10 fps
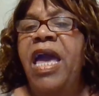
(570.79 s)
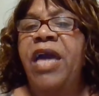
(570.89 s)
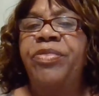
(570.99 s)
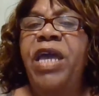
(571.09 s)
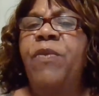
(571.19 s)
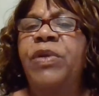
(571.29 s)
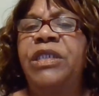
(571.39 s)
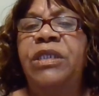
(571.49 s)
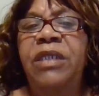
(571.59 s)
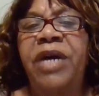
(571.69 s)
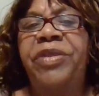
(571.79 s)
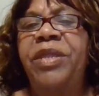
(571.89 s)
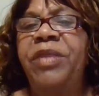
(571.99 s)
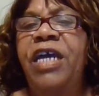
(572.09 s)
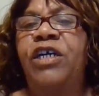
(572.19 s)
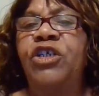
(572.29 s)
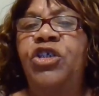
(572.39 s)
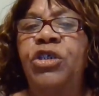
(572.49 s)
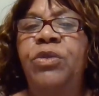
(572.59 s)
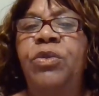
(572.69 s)
and there was nothing they
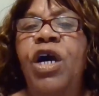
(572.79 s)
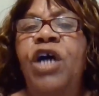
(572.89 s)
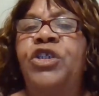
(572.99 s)
could do